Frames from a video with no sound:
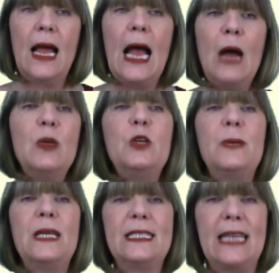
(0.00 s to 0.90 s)
How will you
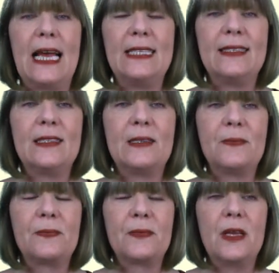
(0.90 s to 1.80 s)
be assessed?
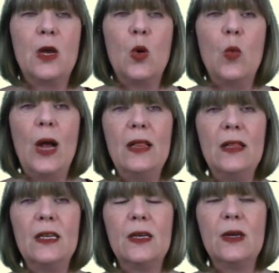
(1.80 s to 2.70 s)
Well,